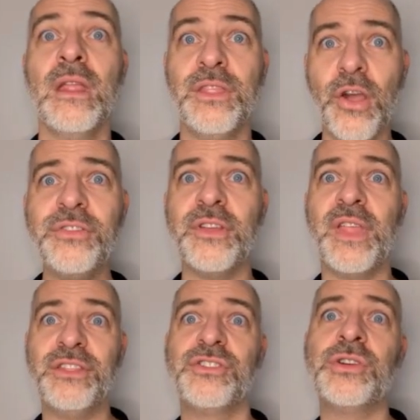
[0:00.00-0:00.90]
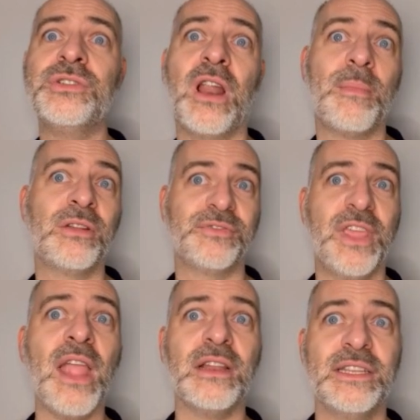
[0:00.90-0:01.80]
Note that the total amount of
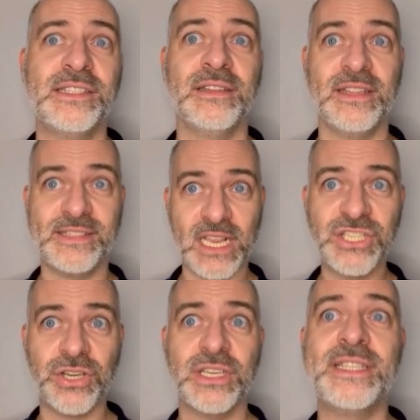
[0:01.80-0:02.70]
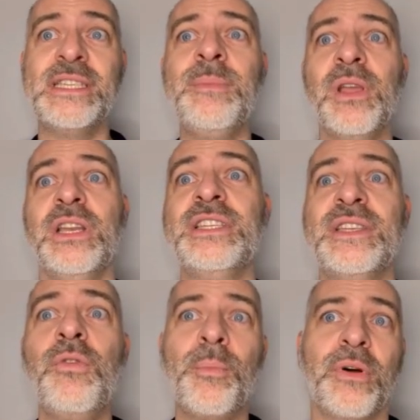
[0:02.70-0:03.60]
catalyst in this section is typically
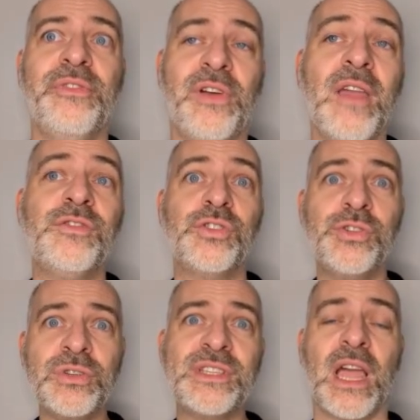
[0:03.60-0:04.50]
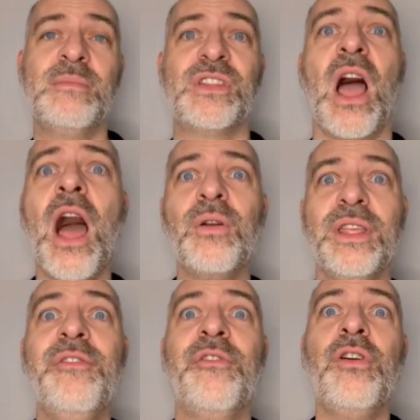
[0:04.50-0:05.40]
0.5 to 2 times the
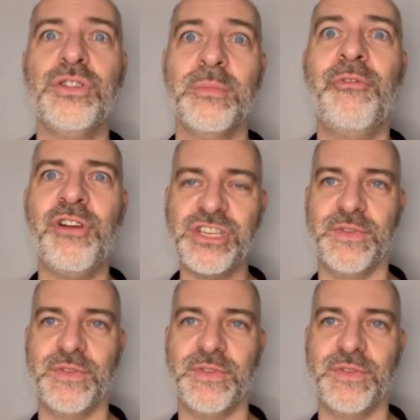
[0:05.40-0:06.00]
hourly volume fresh